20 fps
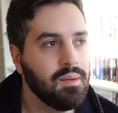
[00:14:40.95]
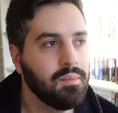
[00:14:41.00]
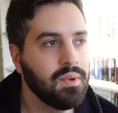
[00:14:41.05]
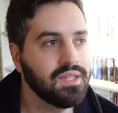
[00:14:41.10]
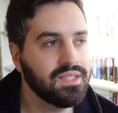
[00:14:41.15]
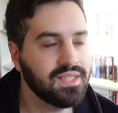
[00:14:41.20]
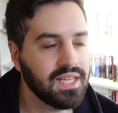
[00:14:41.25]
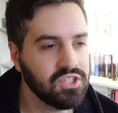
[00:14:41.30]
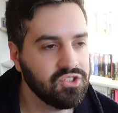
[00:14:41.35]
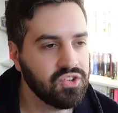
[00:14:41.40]
But
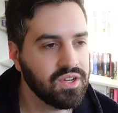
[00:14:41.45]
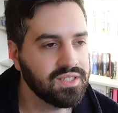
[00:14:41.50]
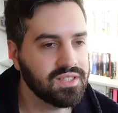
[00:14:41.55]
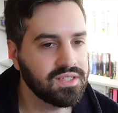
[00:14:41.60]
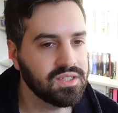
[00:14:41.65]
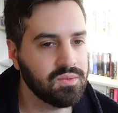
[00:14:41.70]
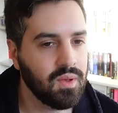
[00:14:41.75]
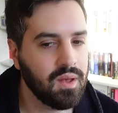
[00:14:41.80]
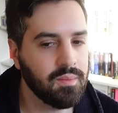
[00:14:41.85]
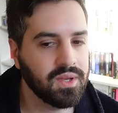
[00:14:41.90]
it's
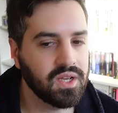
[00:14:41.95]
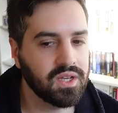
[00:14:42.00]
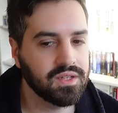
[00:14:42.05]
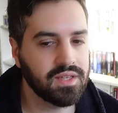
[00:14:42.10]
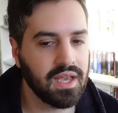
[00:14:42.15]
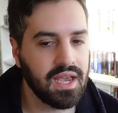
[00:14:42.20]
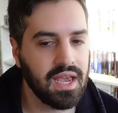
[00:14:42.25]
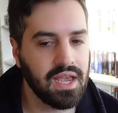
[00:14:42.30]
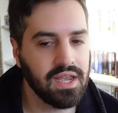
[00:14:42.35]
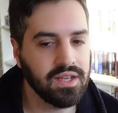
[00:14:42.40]
interesting as well
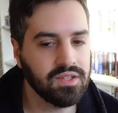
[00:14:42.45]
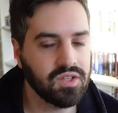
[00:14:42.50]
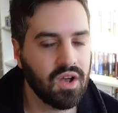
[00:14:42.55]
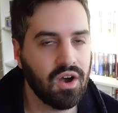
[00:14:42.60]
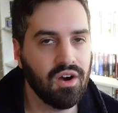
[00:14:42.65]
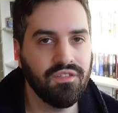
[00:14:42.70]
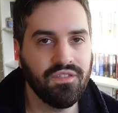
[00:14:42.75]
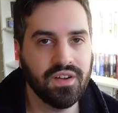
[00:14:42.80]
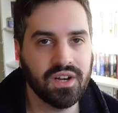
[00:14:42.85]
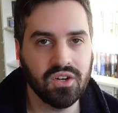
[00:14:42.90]
because Ace
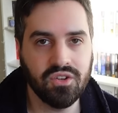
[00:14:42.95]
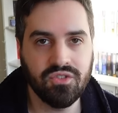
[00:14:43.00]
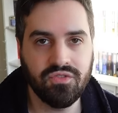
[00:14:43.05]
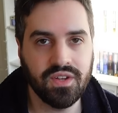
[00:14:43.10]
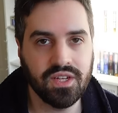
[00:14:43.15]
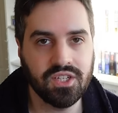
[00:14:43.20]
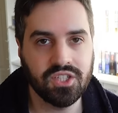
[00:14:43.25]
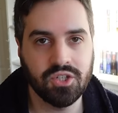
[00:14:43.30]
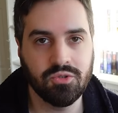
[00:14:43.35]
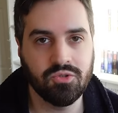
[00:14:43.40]
offered
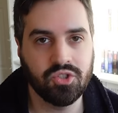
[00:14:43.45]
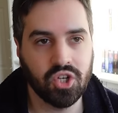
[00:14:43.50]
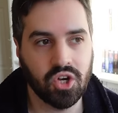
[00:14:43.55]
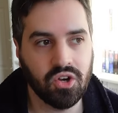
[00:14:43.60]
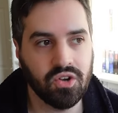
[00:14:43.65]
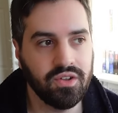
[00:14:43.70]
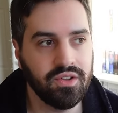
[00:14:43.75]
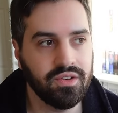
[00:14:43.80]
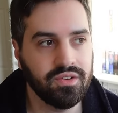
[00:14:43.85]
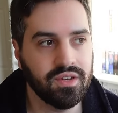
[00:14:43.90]
Luffy to
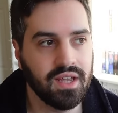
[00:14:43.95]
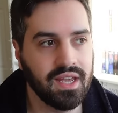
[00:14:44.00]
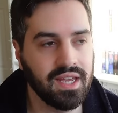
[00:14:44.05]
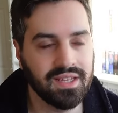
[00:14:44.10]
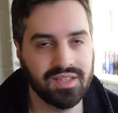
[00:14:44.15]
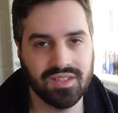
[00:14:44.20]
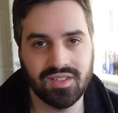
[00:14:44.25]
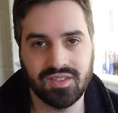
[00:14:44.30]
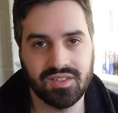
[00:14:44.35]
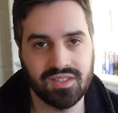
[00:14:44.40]
join
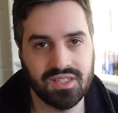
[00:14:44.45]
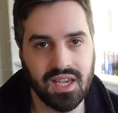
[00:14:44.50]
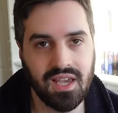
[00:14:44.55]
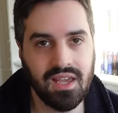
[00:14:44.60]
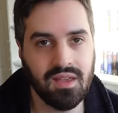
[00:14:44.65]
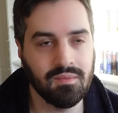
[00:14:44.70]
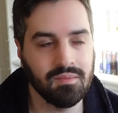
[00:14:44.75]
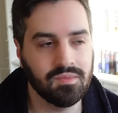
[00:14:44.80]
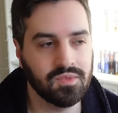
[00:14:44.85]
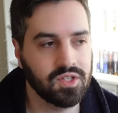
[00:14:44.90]
his
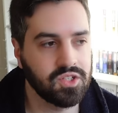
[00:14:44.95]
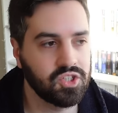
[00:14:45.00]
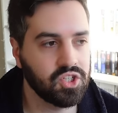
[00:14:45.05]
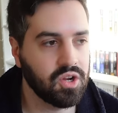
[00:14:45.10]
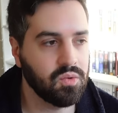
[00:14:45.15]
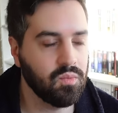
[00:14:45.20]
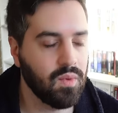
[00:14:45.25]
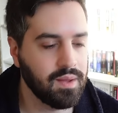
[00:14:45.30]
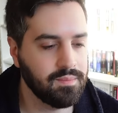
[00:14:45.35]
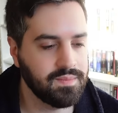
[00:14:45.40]
team, to
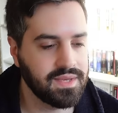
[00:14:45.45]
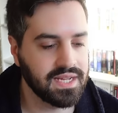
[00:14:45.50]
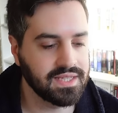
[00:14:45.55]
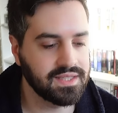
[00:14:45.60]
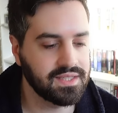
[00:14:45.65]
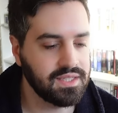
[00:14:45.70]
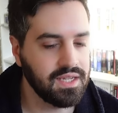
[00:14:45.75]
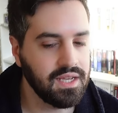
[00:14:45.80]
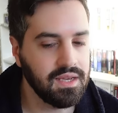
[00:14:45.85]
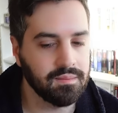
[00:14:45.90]
join
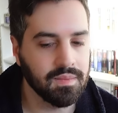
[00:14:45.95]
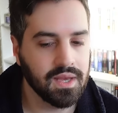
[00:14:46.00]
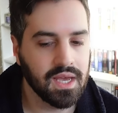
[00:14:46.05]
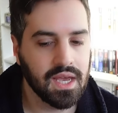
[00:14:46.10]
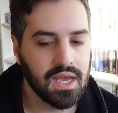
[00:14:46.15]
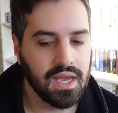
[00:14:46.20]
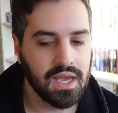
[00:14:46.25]
Whitebeard's team.